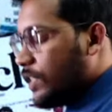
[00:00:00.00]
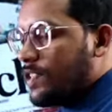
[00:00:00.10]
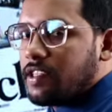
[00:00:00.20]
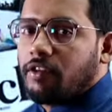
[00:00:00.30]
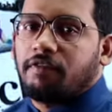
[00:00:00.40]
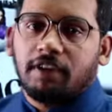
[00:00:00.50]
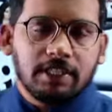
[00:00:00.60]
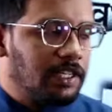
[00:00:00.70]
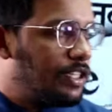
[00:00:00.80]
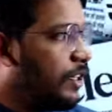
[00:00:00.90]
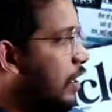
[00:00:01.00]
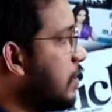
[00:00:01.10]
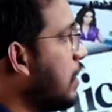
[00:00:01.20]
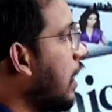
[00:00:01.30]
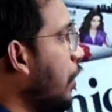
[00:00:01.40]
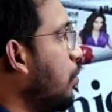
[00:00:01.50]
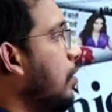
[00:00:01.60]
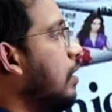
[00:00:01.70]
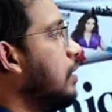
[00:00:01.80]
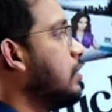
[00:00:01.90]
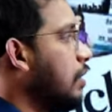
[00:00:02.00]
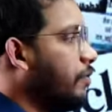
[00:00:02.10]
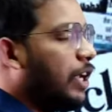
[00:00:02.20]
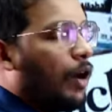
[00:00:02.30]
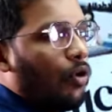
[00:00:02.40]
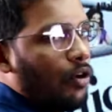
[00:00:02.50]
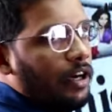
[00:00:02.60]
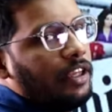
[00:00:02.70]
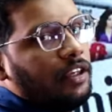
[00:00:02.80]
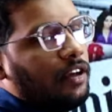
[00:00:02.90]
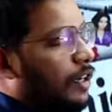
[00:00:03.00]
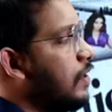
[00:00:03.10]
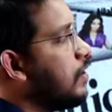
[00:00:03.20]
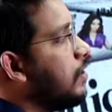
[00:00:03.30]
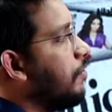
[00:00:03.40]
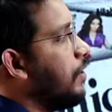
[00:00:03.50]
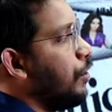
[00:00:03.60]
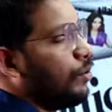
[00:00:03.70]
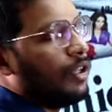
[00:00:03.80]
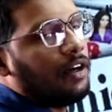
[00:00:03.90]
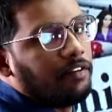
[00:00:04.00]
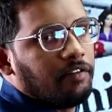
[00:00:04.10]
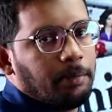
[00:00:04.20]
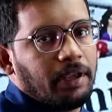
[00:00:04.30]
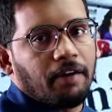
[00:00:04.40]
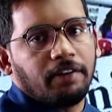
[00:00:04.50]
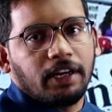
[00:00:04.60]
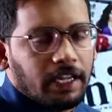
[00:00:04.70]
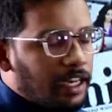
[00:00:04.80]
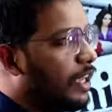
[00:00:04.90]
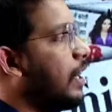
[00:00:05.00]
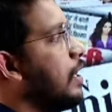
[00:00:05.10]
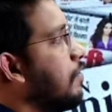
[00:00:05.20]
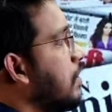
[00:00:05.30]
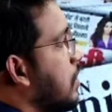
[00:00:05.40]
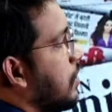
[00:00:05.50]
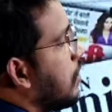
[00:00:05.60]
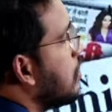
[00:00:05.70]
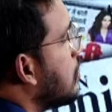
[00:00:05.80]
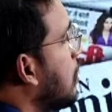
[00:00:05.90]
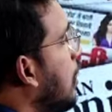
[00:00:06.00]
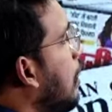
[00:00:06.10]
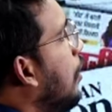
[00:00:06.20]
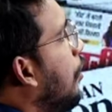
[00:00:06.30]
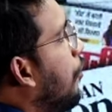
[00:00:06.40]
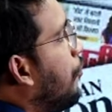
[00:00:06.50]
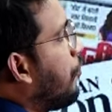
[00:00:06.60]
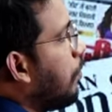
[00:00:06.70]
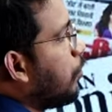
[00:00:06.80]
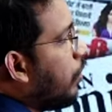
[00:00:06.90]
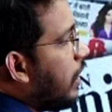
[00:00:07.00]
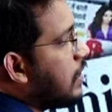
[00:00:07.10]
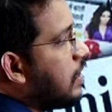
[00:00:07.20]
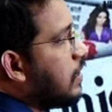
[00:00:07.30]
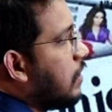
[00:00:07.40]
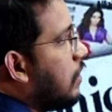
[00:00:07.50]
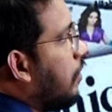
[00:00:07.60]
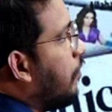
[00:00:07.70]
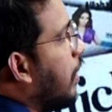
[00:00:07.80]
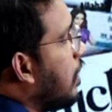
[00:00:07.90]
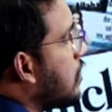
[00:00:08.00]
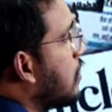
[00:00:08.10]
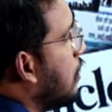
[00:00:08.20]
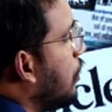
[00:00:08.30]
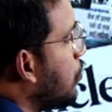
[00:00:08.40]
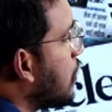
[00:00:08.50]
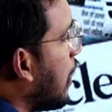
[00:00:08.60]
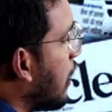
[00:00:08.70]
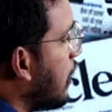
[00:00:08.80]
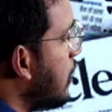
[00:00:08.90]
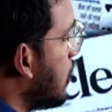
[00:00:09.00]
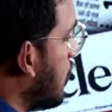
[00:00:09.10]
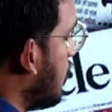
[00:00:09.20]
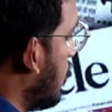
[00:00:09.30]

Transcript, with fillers: this is our first session as a live, as we have already released a video that we will be having a daily current affairs sessions. From today's various news articles,